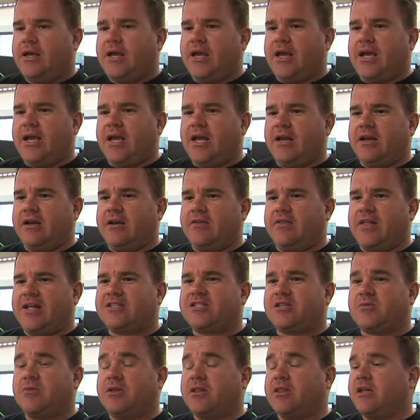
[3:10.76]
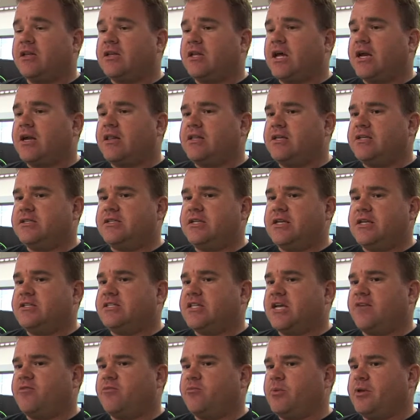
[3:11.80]
And that's something that a lot of these
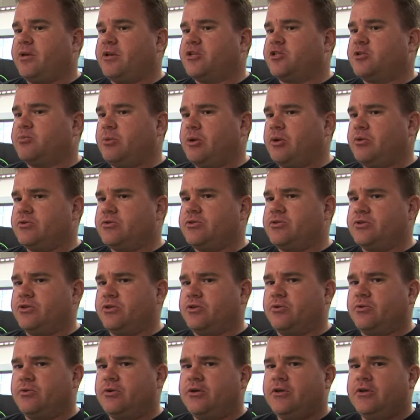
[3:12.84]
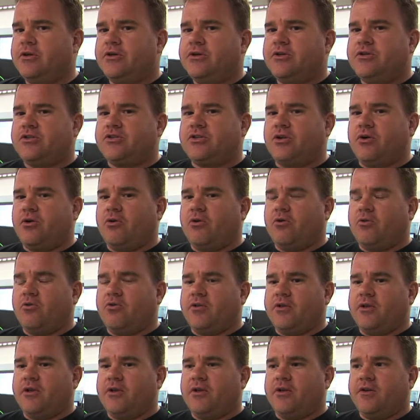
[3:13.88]
kids haven't been exposed to. So
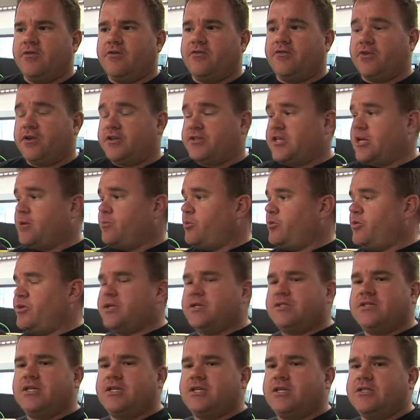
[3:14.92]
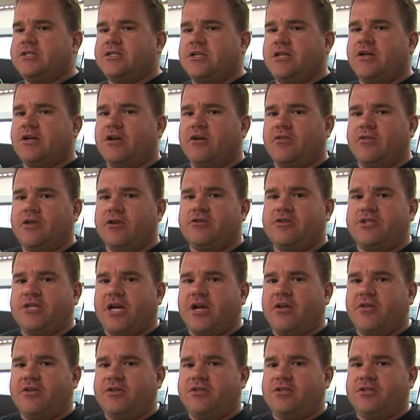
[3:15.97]
the, for example, these kids here, their
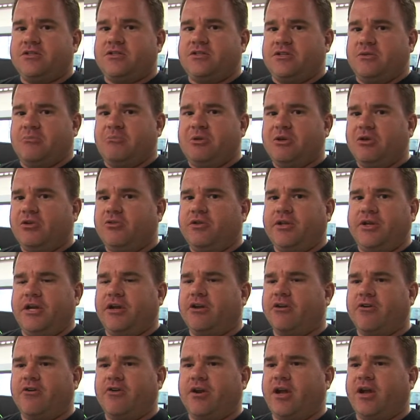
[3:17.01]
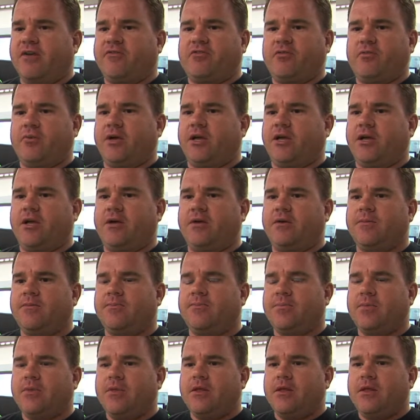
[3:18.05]
challenge is to build an aircraft wing,
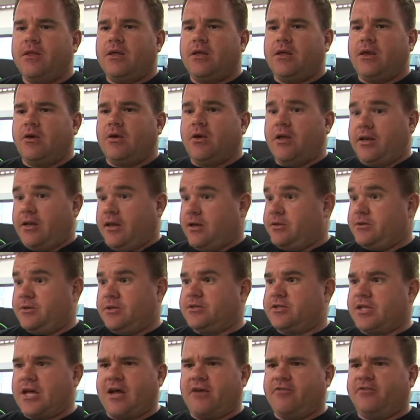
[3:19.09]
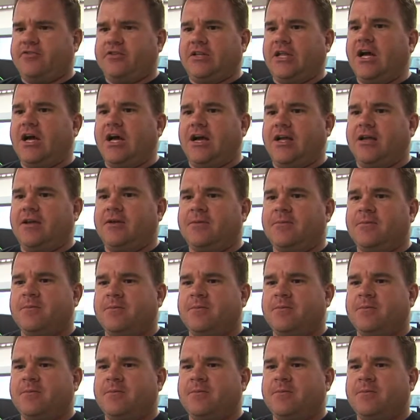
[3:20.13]
you know, and it, it's got to fly.